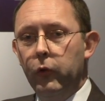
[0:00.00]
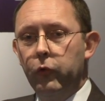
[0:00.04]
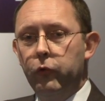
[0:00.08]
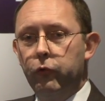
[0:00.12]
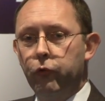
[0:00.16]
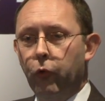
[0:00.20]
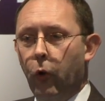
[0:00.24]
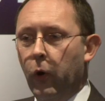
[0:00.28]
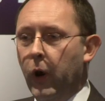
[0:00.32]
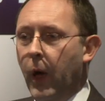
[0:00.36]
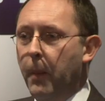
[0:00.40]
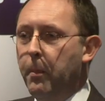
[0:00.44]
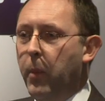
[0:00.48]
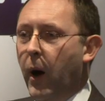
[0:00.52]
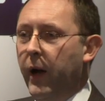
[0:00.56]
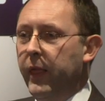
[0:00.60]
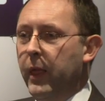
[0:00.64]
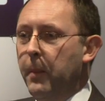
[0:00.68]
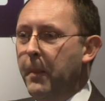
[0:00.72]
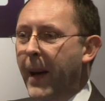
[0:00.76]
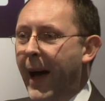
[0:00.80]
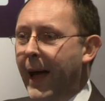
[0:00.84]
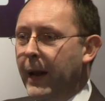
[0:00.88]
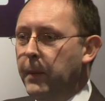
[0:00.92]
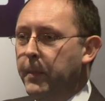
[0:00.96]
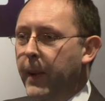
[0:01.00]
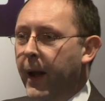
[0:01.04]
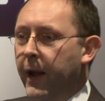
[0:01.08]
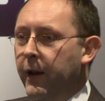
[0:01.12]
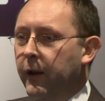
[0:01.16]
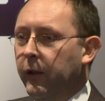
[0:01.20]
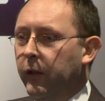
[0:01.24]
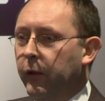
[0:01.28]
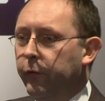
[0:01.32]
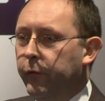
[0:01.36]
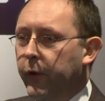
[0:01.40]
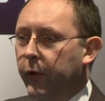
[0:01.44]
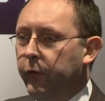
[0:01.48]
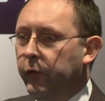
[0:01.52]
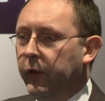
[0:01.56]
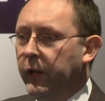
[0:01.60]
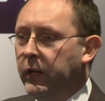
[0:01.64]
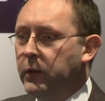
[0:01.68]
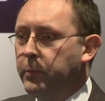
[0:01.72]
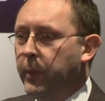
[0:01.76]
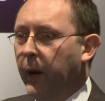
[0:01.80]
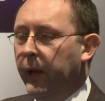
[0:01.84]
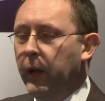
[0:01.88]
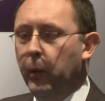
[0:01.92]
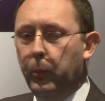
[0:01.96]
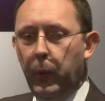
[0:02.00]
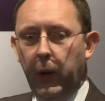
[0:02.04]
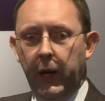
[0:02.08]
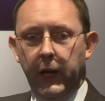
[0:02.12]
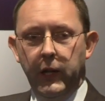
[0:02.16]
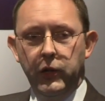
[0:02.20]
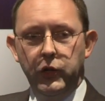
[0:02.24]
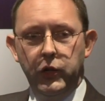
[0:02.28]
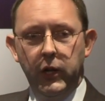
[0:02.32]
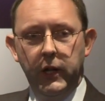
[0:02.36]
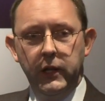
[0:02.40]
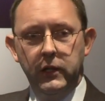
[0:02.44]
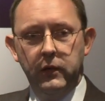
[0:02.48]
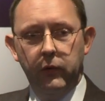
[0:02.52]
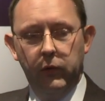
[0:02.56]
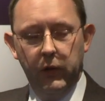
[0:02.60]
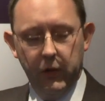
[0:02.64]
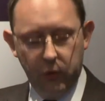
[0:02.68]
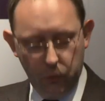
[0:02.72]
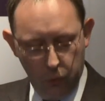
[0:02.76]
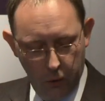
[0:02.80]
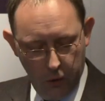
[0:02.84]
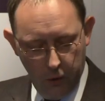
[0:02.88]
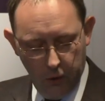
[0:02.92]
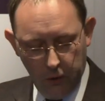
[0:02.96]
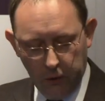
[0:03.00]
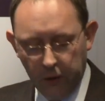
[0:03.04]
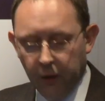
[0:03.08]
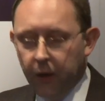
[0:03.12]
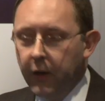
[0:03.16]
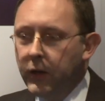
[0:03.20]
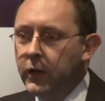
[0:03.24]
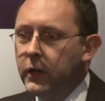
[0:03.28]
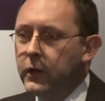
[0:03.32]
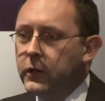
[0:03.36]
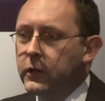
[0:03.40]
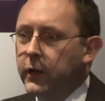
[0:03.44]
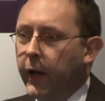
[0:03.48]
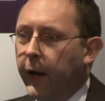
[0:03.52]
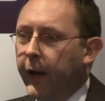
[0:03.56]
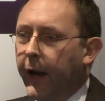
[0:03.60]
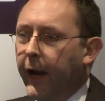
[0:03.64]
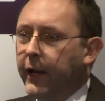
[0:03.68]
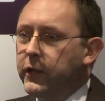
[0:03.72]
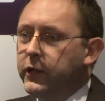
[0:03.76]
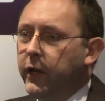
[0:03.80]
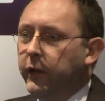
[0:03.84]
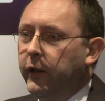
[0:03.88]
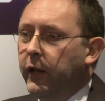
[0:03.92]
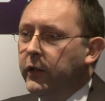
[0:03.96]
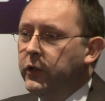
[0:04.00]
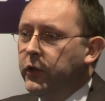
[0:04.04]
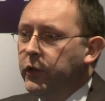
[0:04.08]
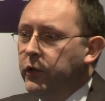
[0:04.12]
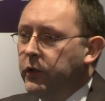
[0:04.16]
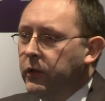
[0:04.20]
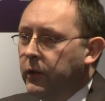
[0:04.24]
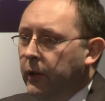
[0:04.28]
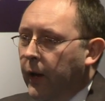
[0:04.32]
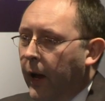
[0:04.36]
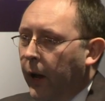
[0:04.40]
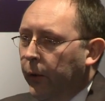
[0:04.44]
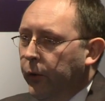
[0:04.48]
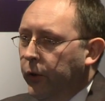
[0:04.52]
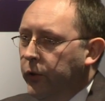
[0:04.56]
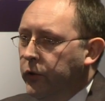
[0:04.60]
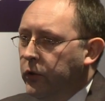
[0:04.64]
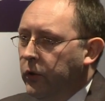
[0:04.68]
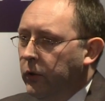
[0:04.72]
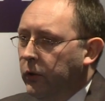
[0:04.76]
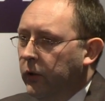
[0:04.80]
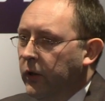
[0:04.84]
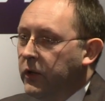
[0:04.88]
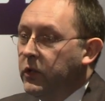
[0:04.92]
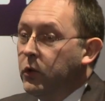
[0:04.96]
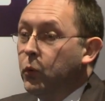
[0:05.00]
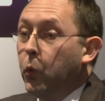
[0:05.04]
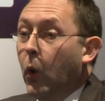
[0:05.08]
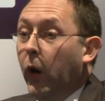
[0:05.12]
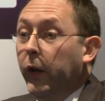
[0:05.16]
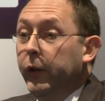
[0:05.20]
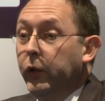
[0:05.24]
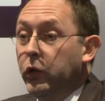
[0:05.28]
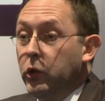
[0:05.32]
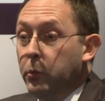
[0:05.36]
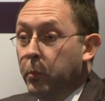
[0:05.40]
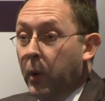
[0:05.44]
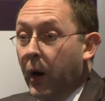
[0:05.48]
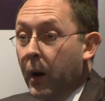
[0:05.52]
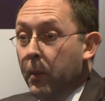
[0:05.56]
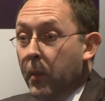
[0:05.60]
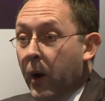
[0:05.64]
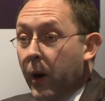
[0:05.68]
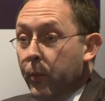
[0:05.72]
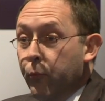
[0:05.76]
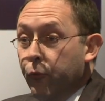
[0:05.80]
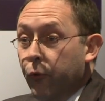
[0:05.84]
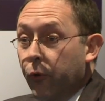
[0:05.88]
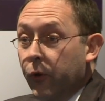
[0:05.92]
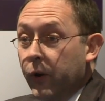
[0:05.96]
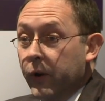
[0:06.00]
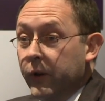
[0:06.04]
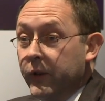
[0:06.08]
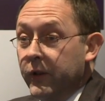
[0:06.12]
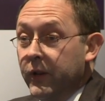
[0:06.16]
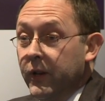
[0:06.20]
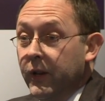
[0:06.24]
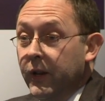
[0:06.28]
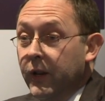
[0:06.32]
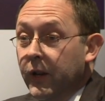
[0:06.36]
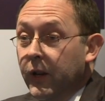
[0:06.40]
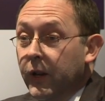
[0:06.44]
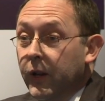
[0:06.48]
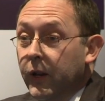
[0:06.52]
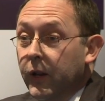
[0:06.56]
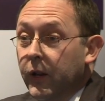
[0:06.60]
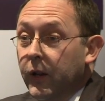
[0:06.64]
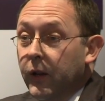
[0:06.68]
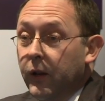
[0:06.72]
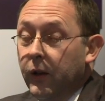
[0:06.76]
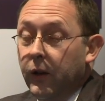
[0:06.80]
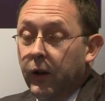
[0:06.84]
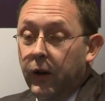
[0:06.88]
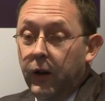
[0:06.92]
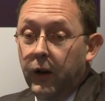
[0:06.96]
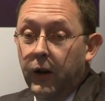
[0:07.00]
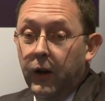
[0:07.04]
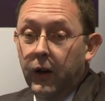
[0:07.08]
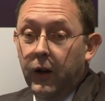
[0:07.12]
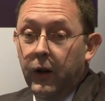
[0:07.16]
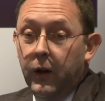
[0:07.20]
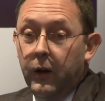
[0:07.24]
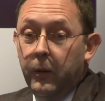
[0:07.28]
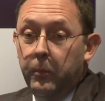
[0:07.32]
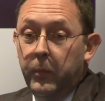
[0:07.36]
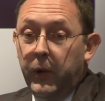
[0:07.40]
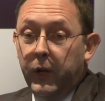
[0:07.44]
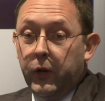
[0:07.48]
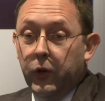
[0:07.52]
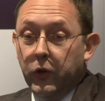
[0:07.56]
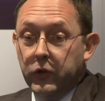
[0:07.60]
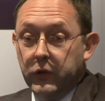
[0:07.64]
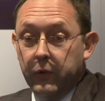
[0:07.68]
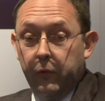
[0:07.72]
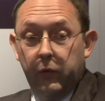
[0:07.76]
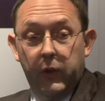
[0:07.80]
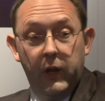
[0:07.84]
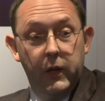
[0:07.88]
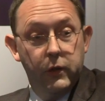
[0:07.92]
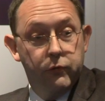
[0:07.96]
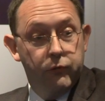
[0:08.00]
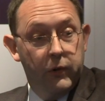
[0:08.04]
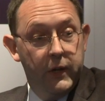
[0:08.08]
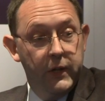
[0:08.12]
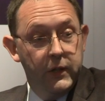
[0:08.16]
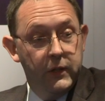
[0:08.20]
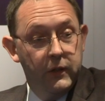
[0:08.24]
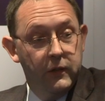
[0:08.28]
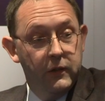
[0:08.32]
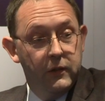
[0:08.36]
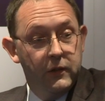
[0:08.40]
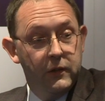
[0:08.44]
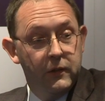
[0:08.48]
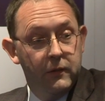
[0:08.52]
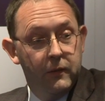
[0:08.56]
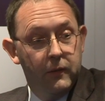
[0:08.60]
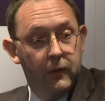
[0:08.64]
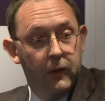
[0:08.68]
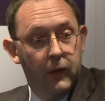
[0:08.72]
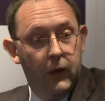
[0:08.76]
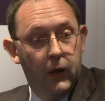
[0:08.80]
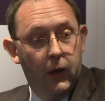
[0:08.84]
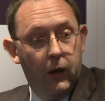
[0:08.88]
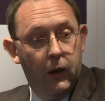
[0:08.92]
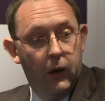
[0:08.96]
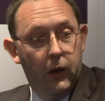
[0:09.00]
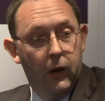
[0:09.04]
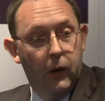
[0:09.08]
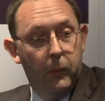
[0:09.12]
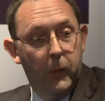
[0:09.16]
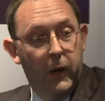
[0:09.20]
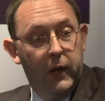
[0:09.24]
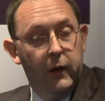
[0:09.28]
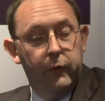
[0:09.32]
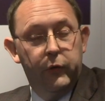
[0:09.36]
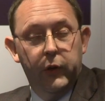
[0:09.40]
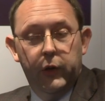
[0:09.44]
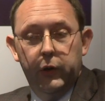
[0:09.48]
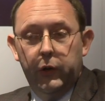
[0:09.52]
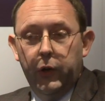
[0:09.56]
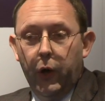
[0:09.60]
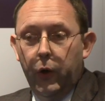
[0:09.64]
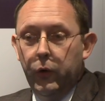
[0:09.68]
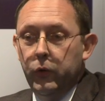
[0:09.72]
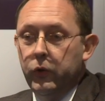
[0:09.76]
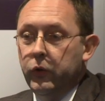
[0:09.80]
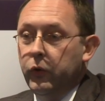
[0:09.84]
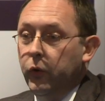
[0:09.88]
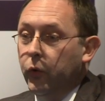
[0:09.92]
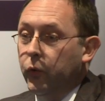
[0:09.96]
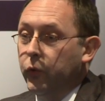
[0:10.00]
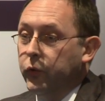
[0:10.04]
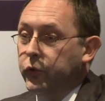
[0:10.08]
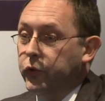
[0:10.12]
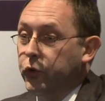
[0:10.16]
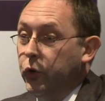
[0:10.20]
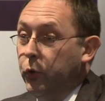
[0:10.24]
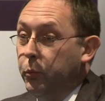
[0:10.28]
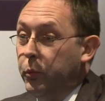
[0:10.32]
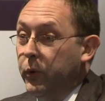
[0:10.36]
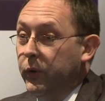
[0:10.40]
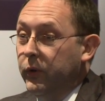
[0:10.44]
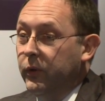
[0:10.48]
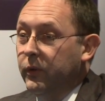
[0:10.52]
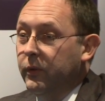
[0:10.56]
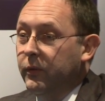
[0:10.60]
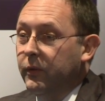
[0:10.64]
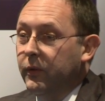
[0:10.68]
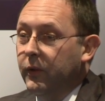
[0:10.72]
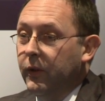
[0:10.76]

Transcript: Drawn up by the madmen in the 50s, by the P&Gs of this world, saying actually this is how you should, this is why you should buy my product, because of these reasons. And if you don't, you're stupid.